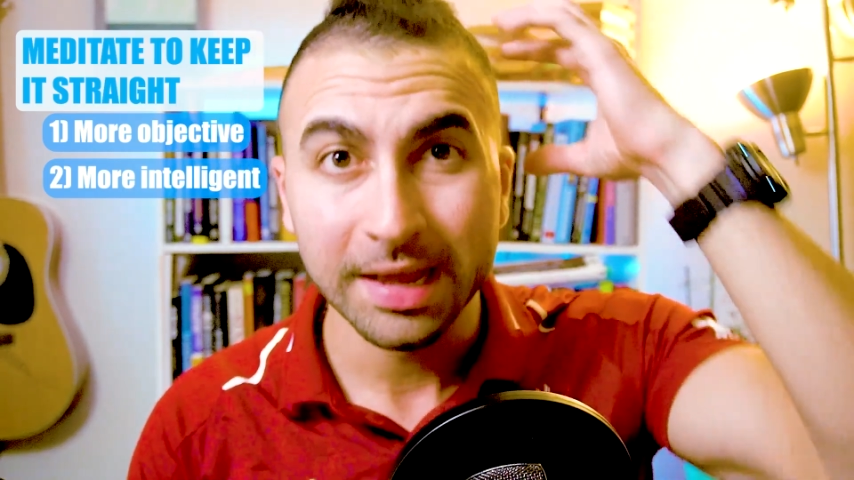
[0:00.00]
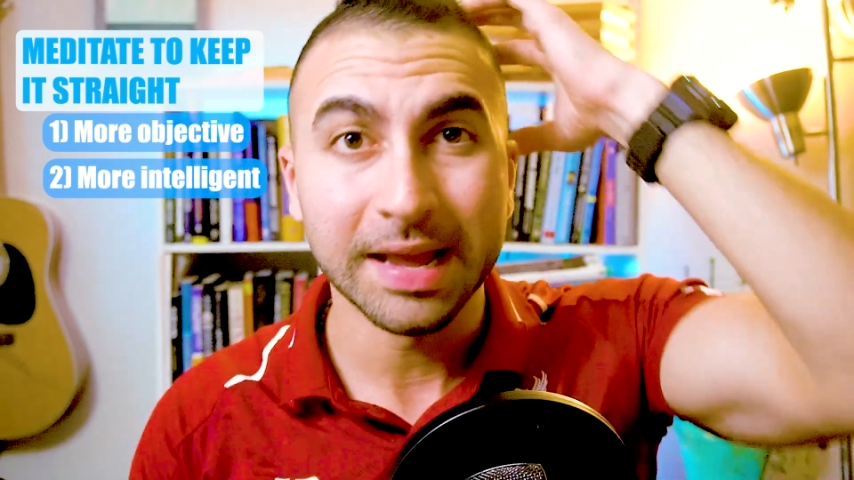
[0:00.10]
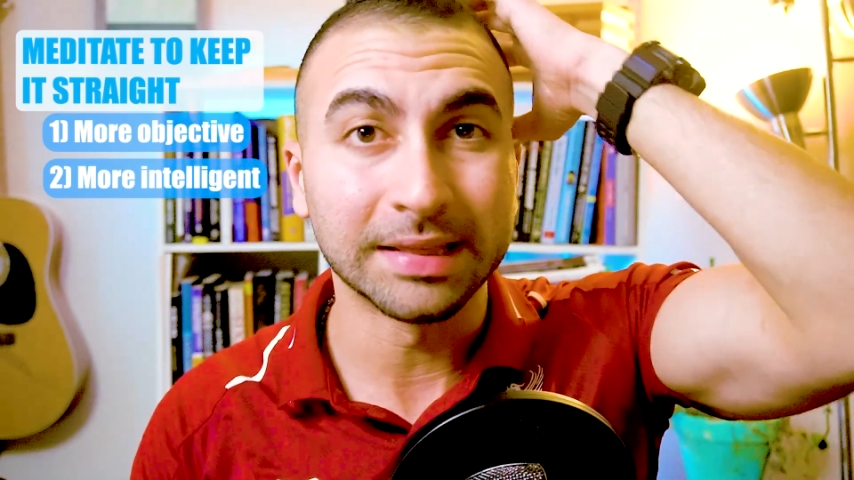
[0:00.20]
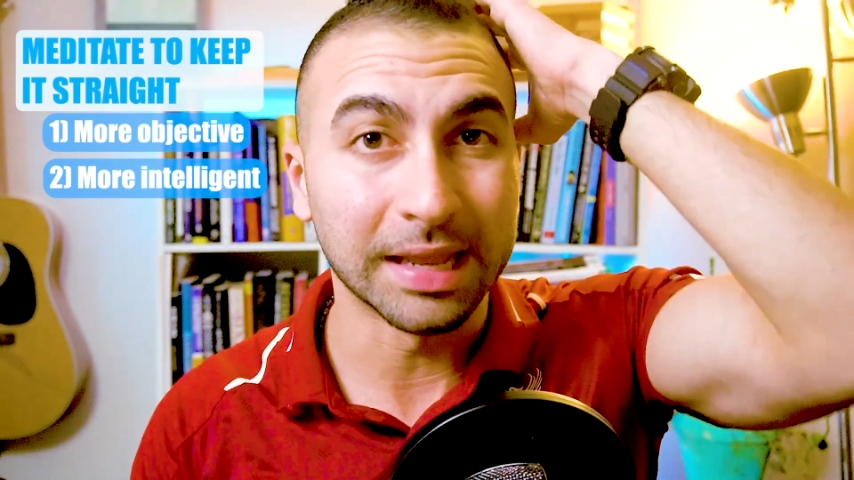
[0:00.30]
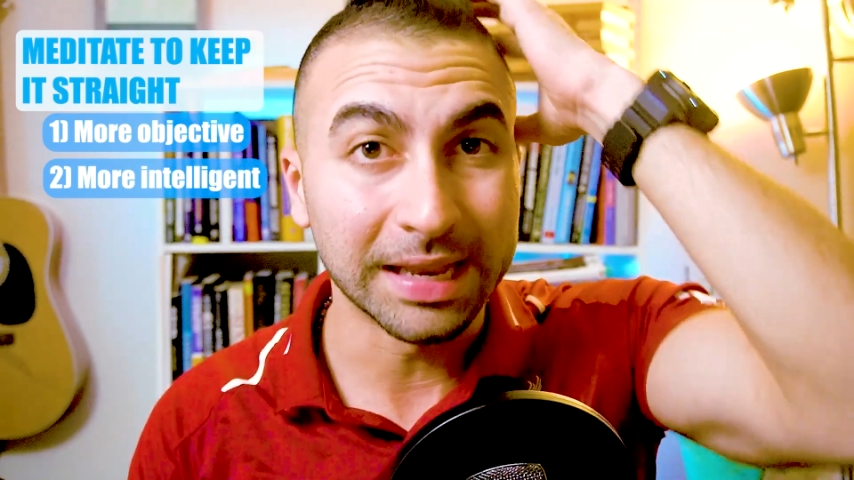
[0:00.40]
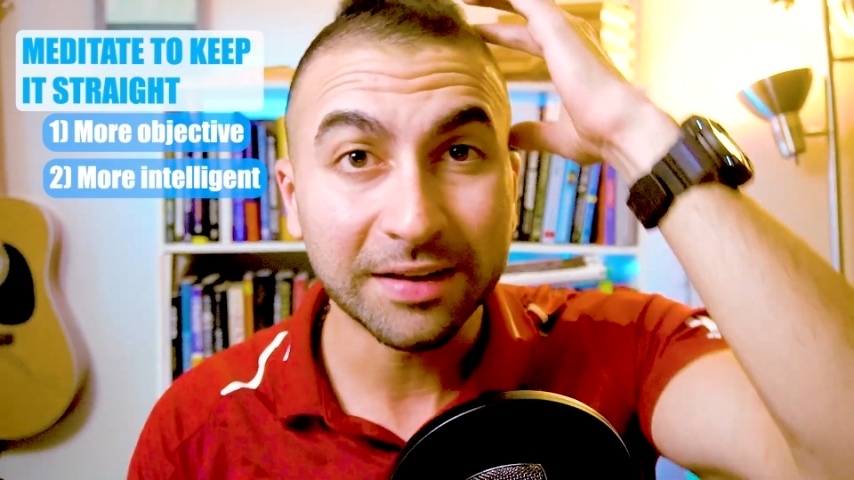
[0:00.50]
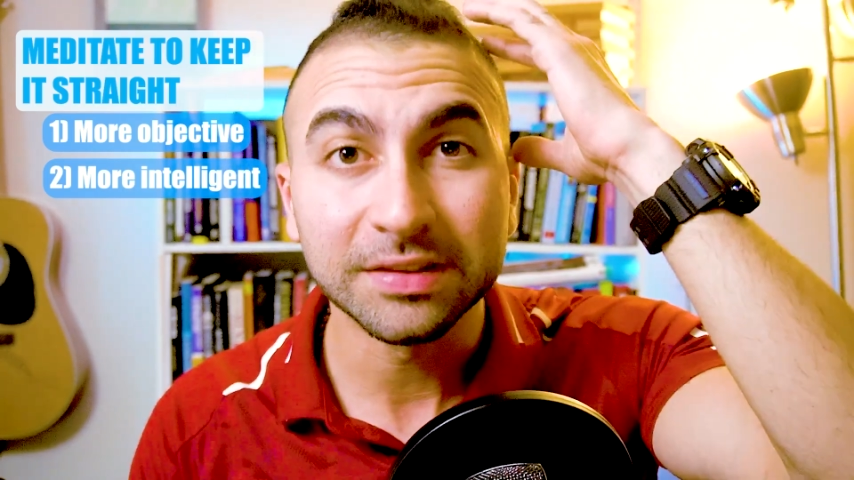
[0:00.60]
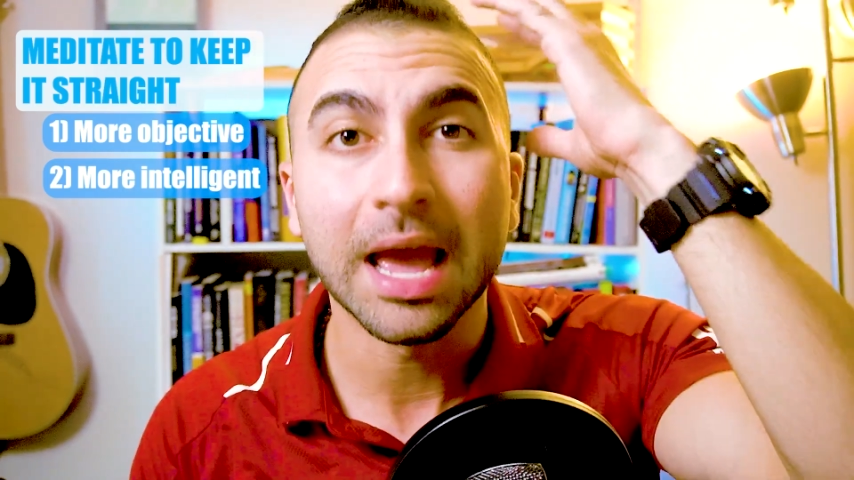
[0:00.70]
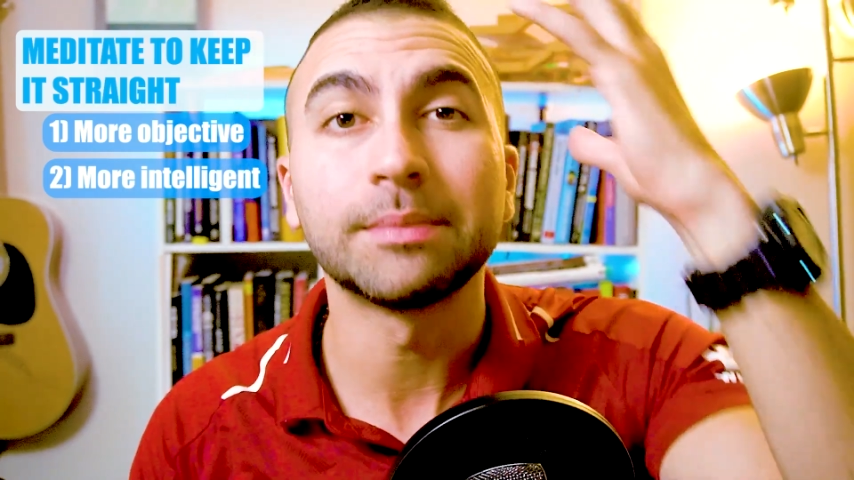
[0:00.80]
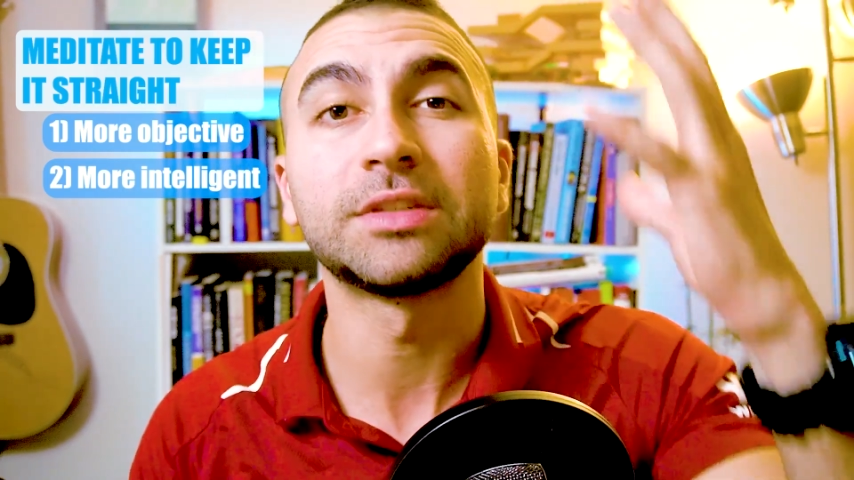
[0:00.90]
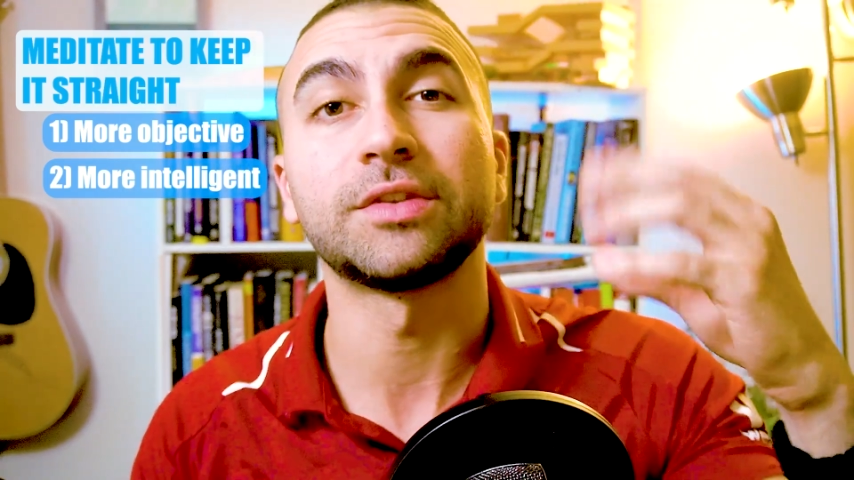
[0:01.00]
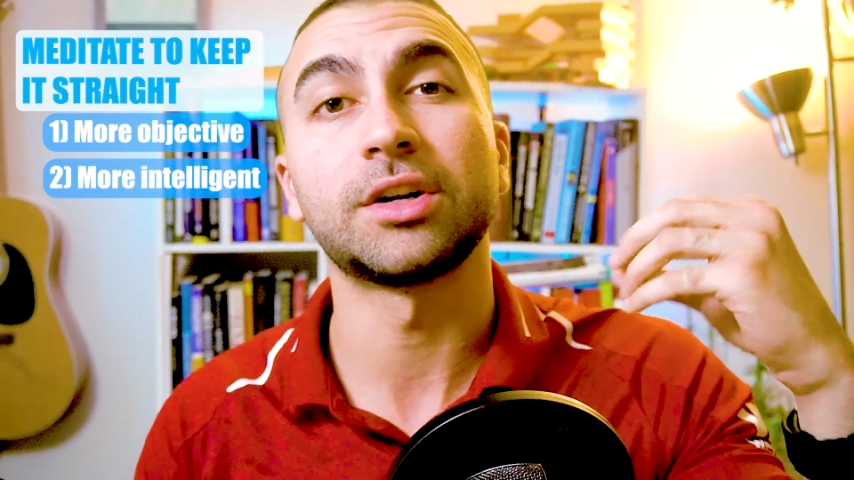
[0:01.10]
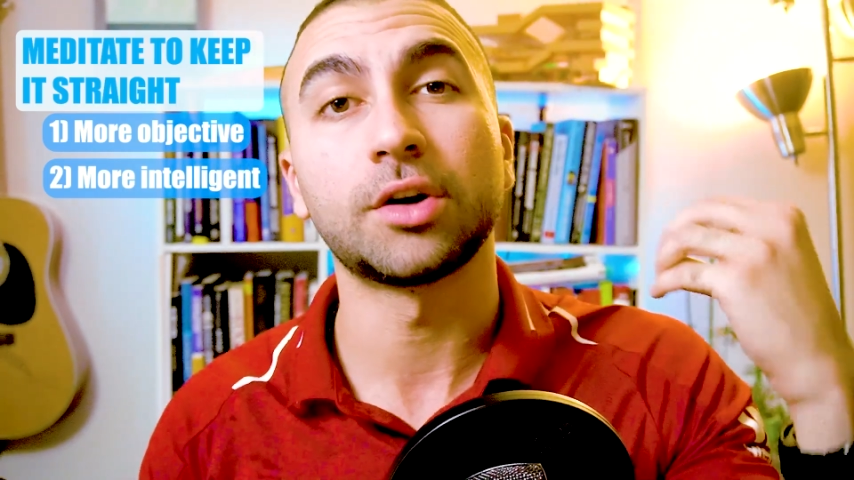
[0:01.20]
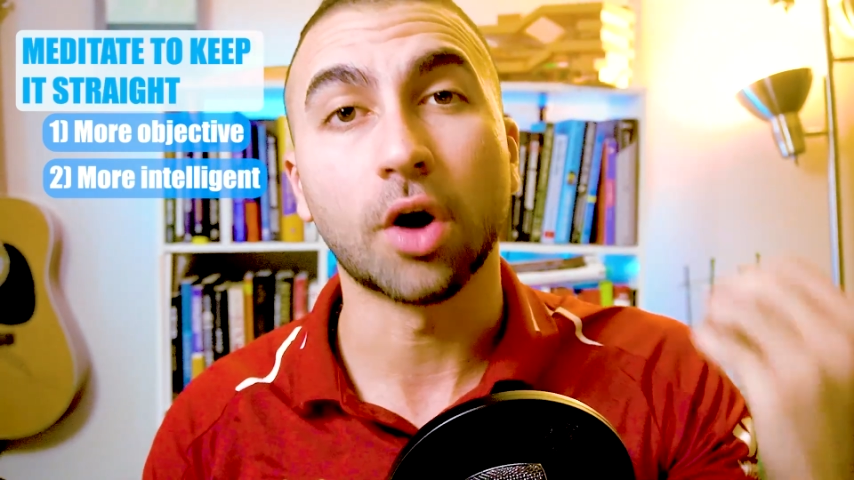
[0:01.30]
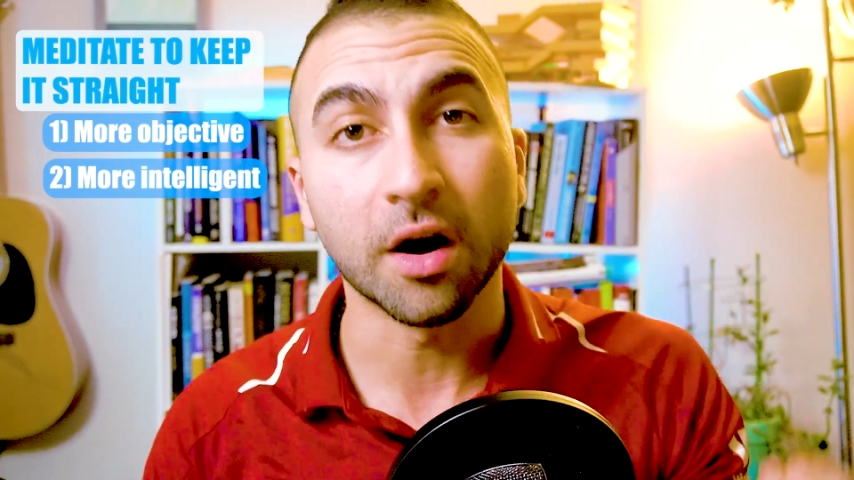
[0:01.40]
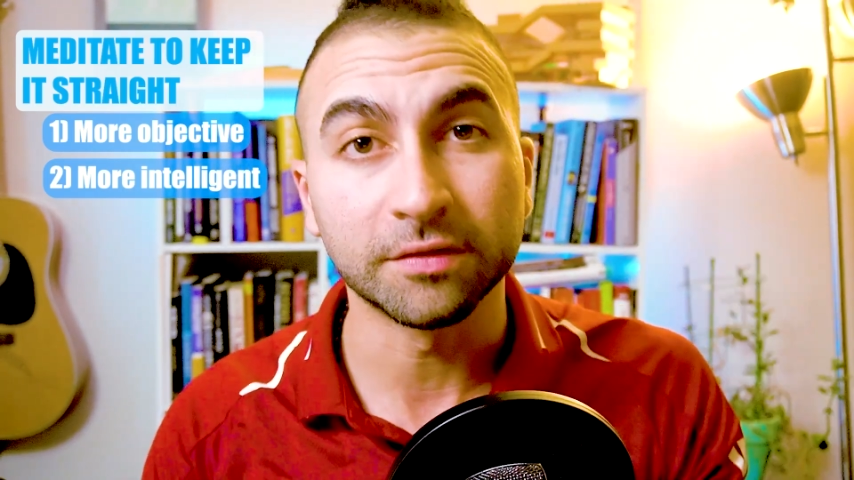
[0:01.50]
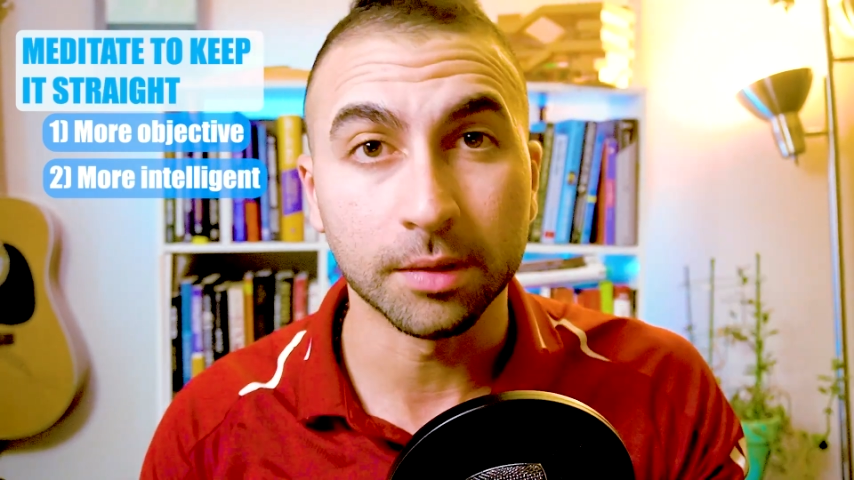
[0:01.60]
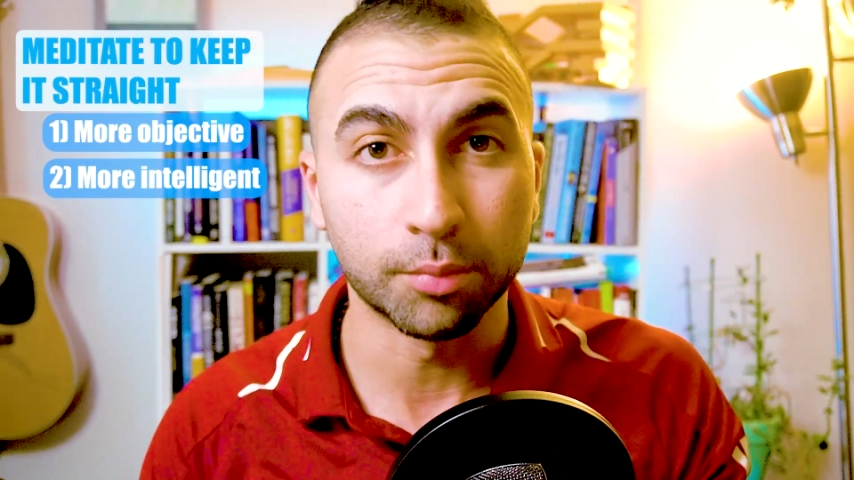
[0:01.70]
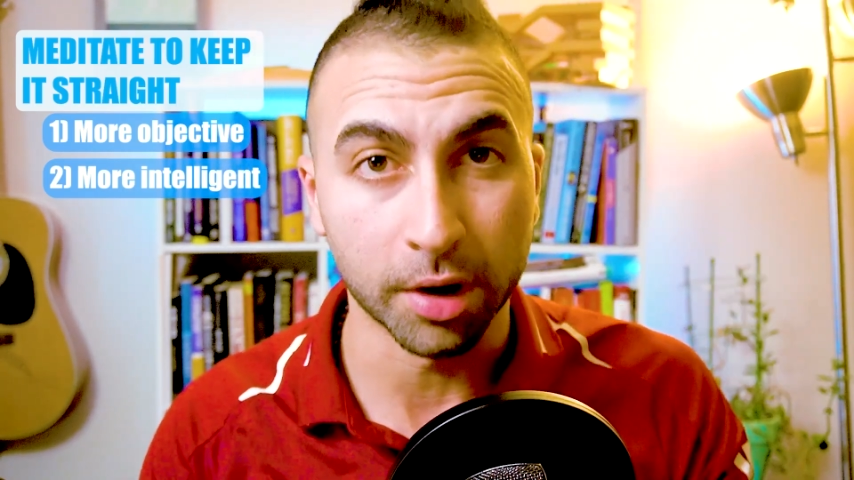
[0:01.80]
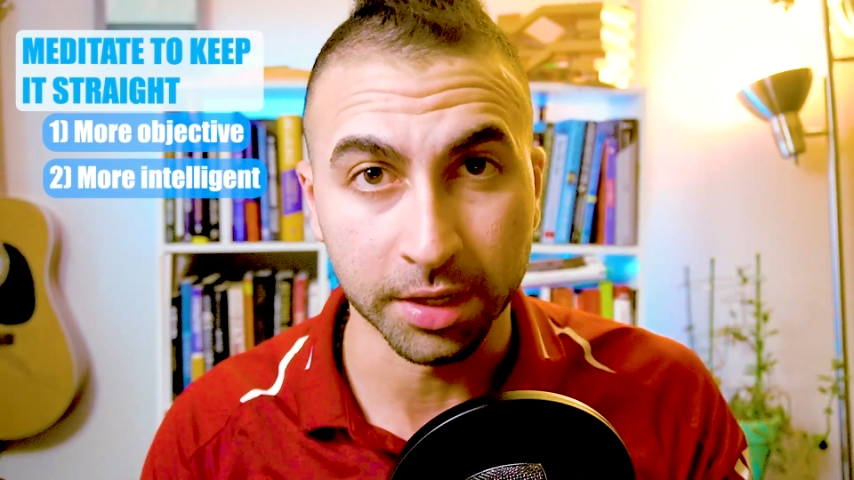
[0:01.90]
in the left hemisphere of the
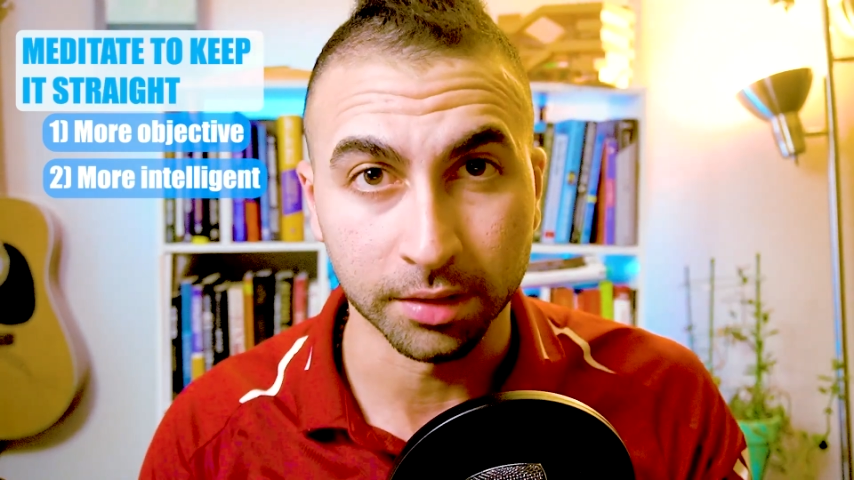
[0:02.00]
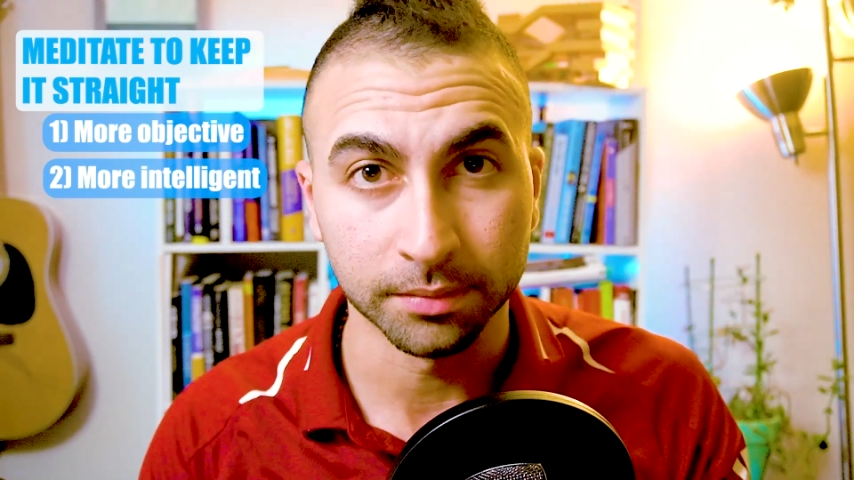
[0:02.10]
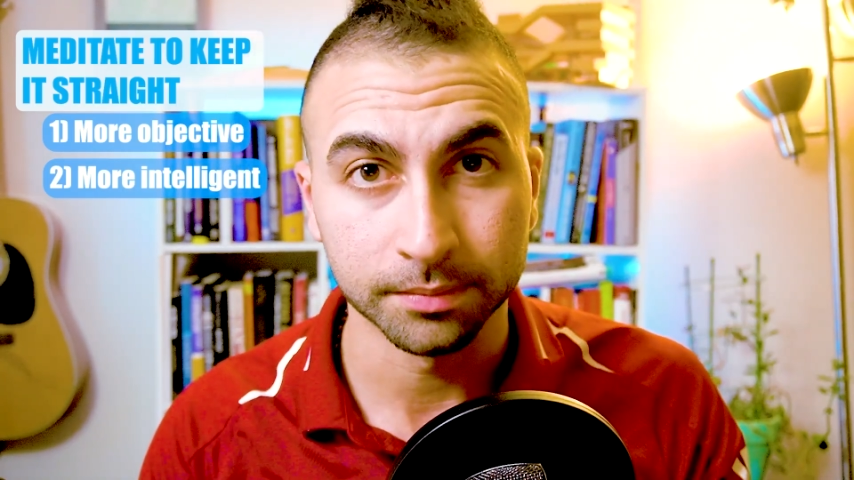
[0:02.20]
brain.